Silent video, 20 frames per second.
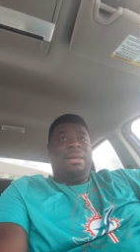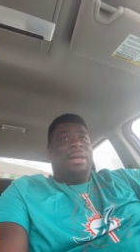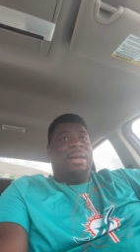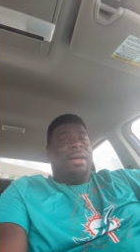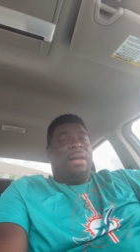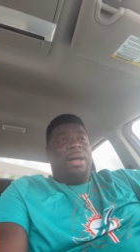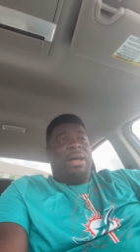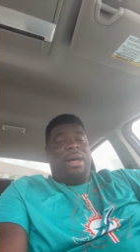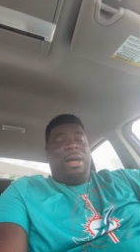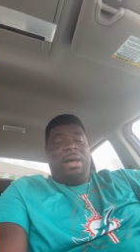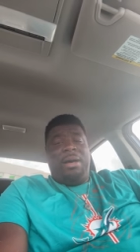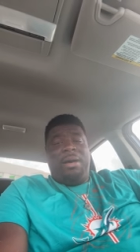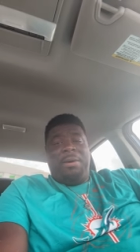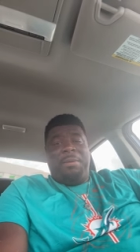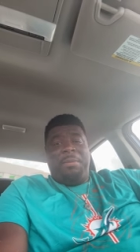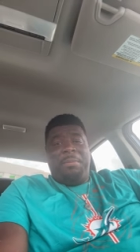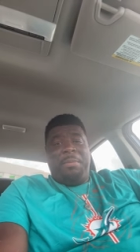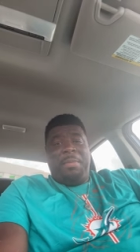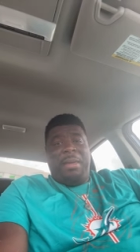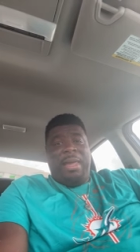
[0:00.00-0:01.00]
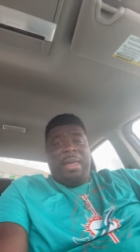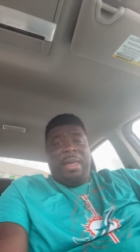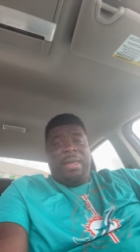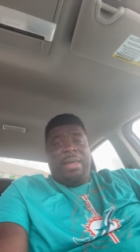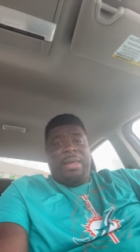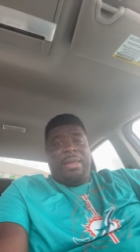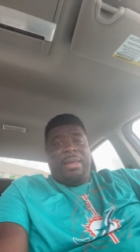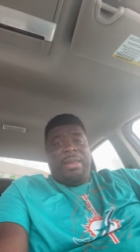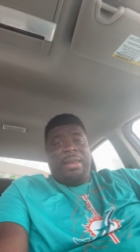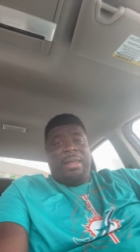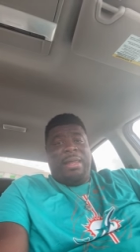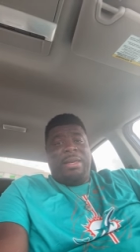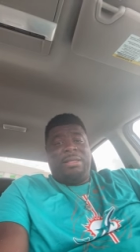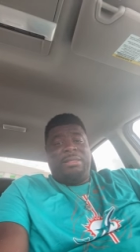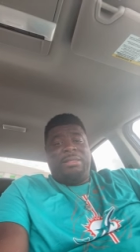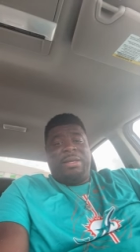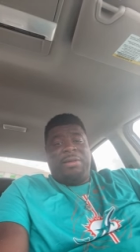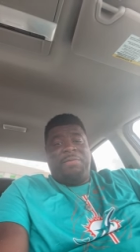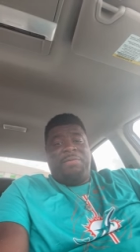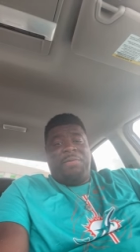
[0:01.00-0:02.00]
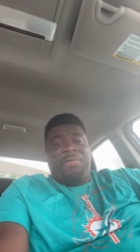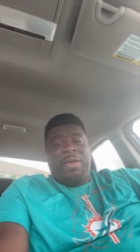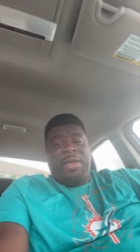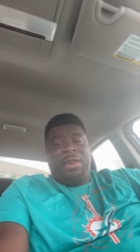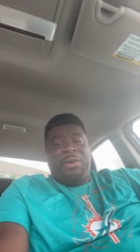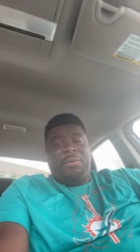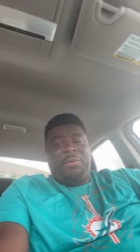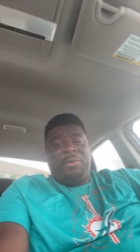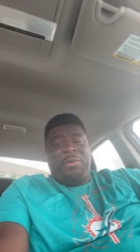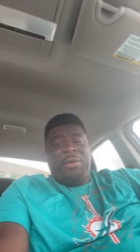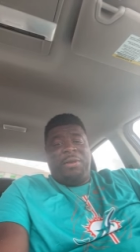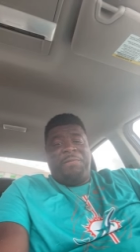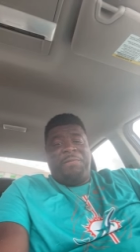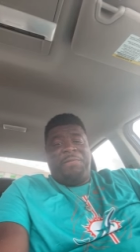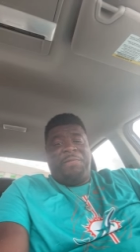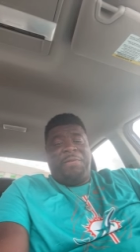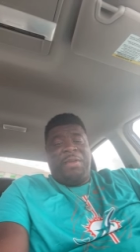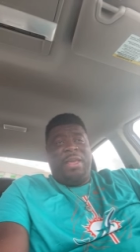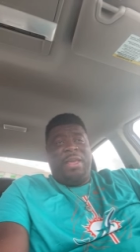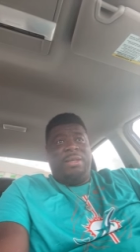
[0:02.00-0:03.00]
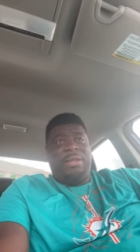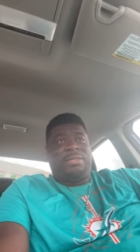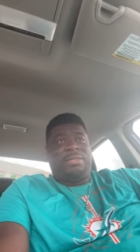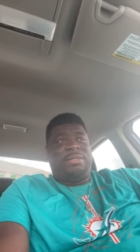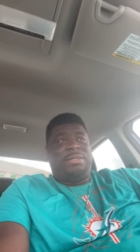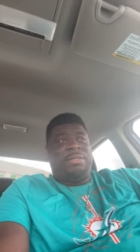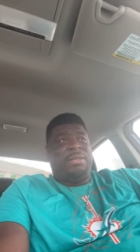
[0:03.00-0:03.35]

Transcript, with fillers: Oh, man, it is a federal offense